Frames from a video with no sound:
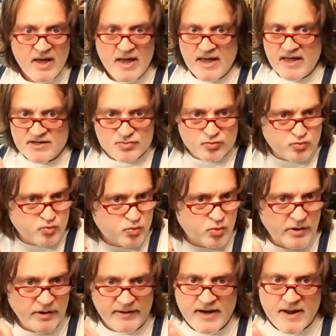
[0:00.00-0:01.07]
his
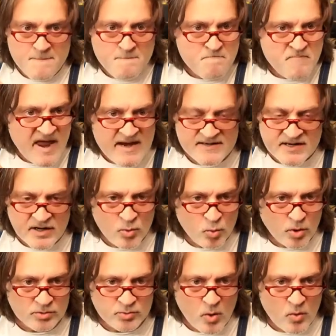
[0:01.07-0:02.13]
really amazing
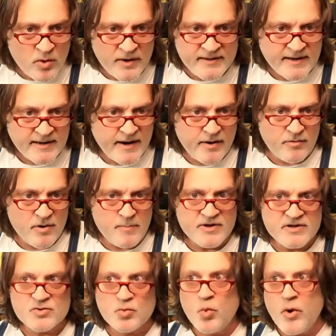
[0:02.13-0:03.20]
World War One
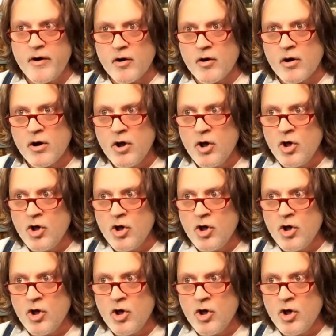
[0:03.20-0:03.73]
dioramas where